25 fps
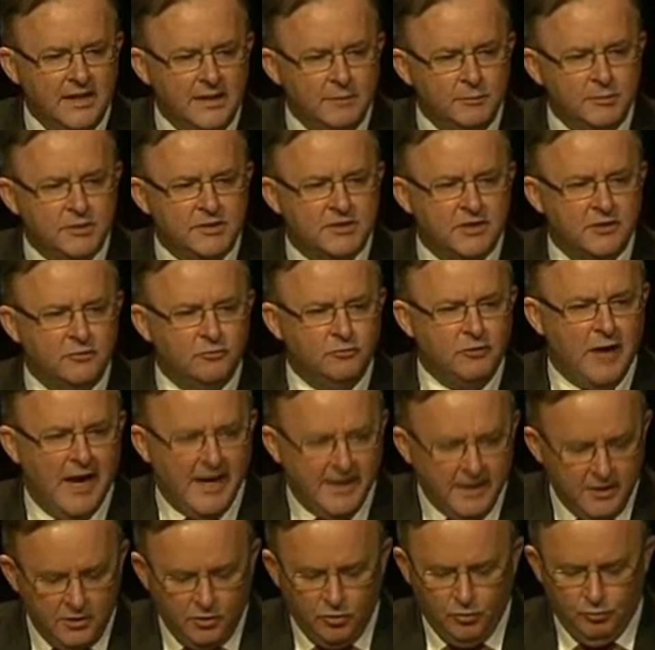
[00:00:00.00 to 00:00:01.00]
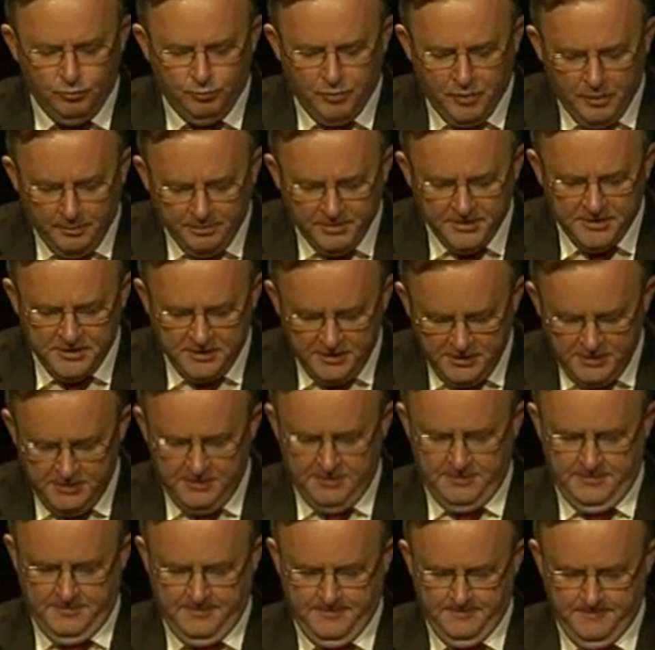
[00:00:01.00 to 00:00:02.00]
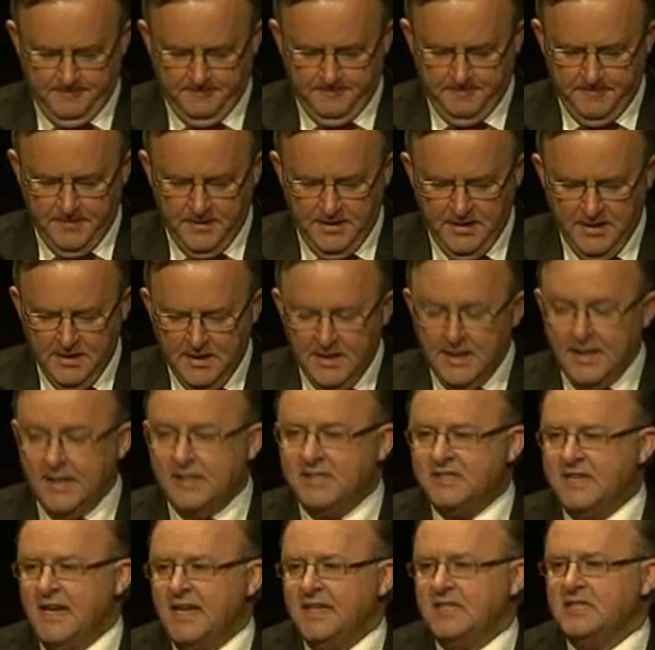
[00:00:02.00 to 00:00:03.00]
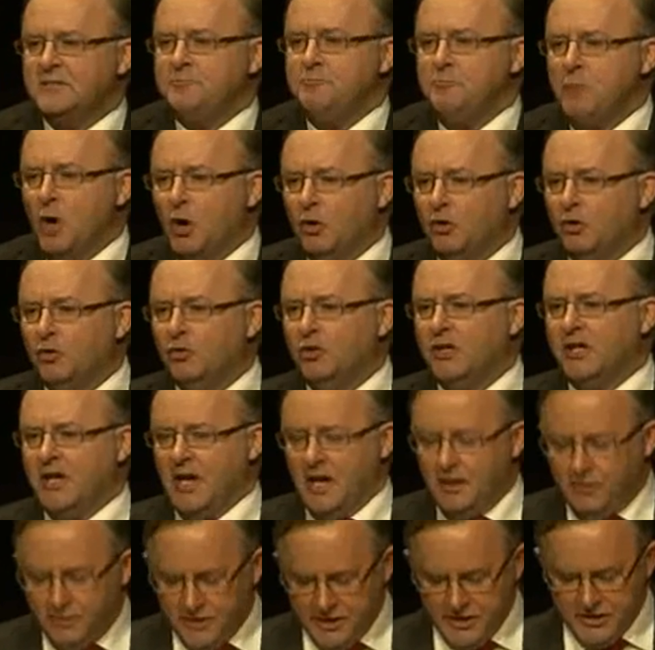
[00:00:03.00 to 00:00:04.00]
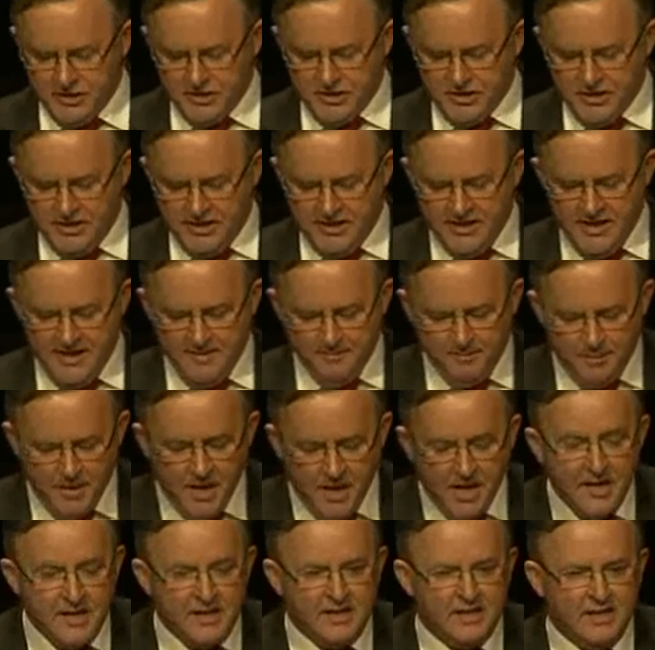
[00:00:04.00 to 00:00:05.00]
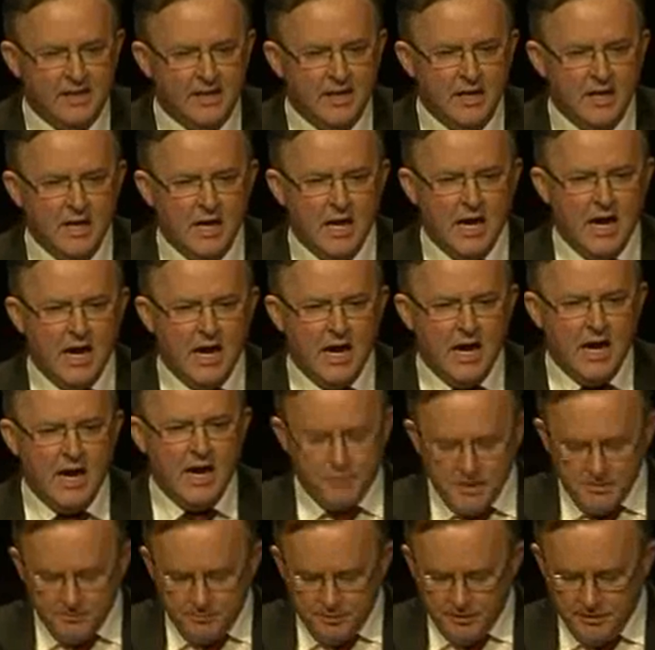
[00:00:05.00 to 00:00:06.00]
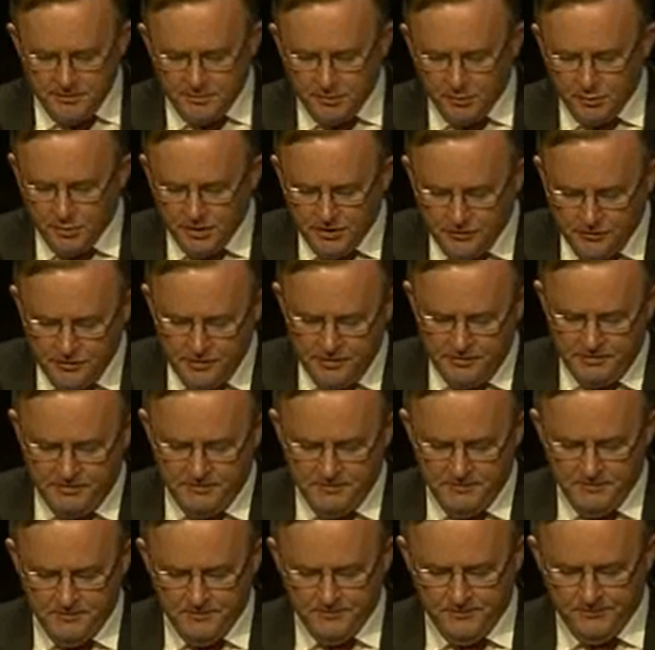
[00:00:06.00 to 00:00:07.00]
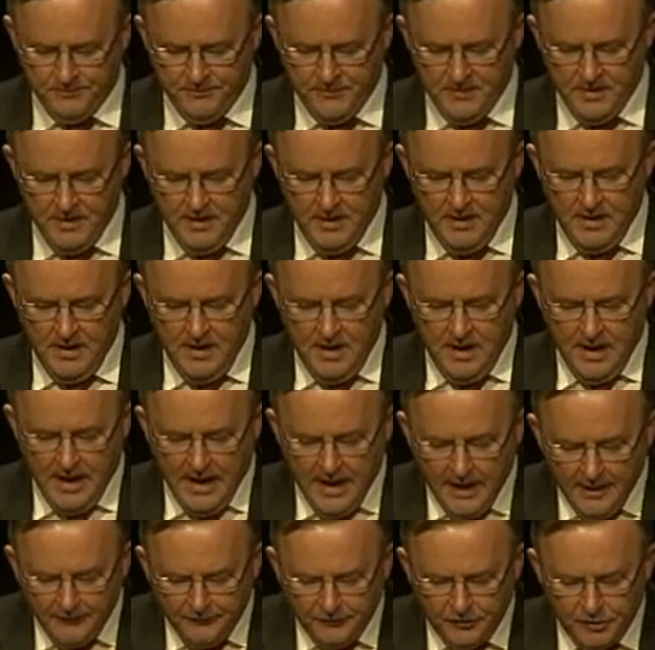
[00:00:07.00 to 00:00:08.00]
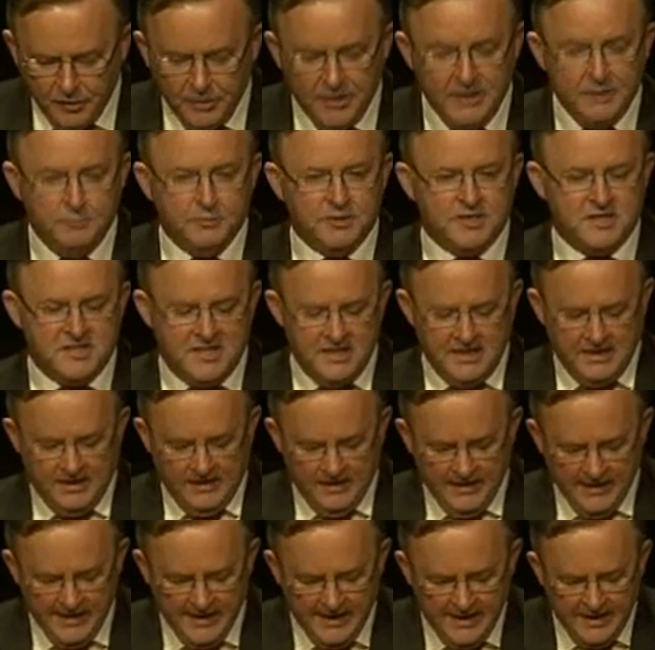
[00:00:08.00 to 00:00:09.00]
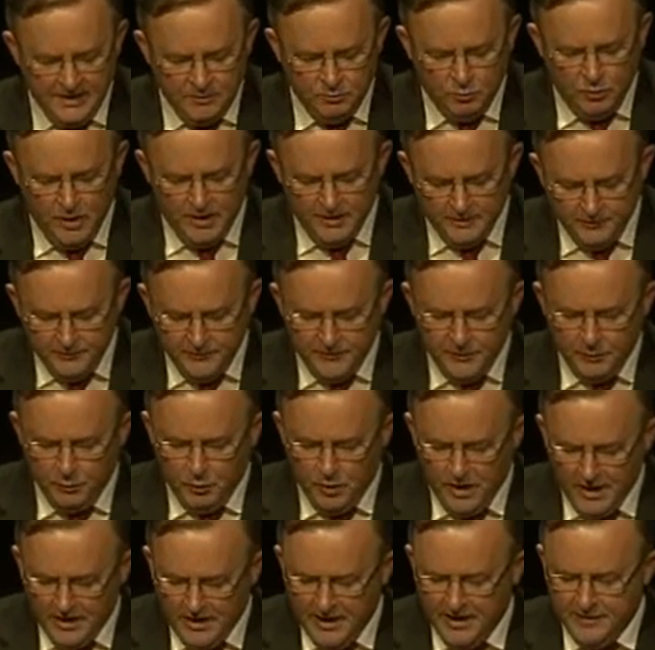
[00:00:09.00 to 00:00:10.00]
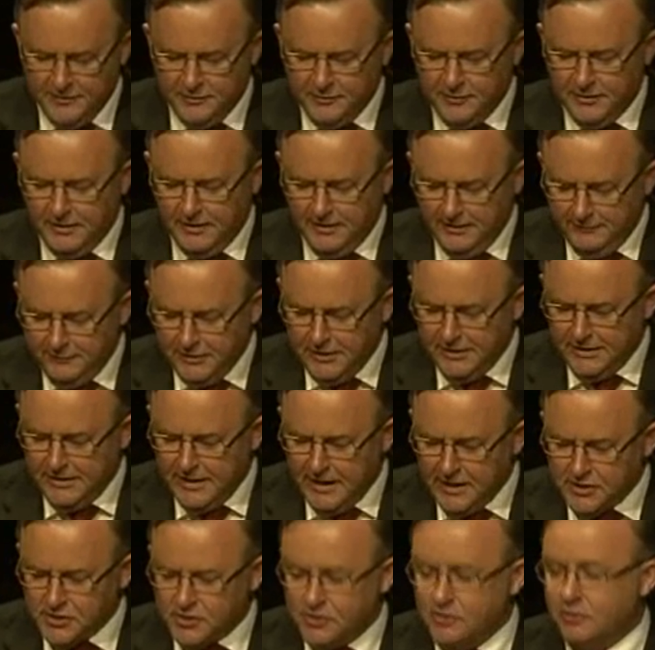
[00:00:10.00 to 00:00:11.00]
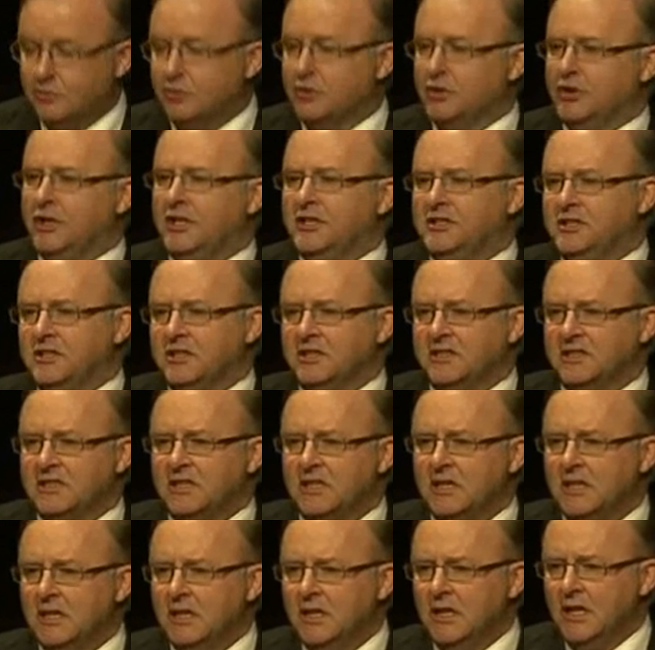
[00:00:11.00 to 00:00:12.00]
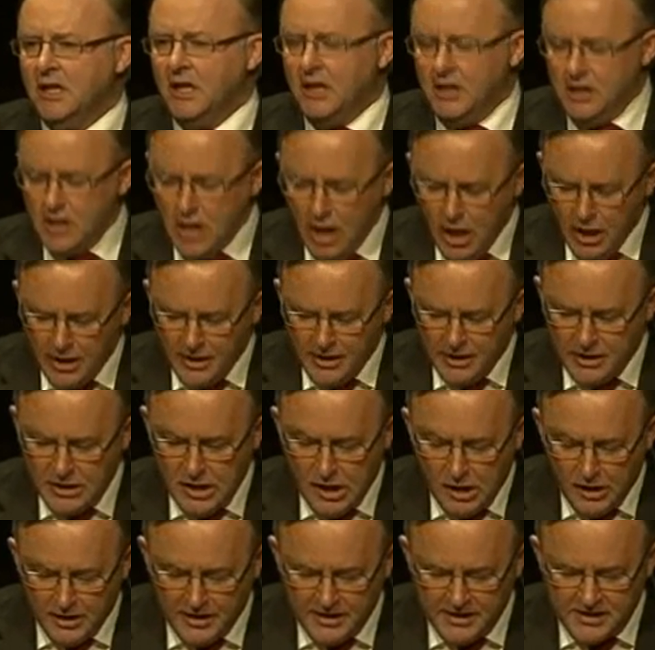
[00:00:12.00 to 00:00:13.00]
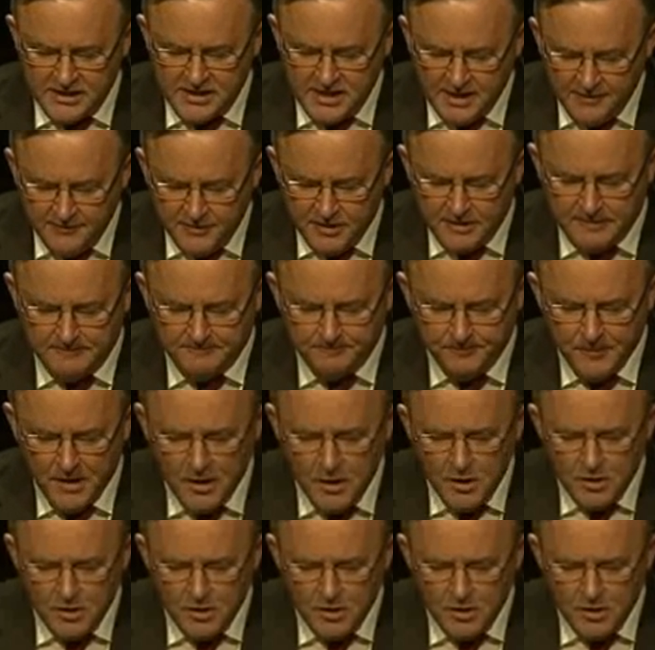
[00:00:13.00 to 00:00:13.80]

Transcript: it was a radical proposition. It takes moral courage to campaign and bring people with you. After he was declared one of the 100 living national treasures in 1997,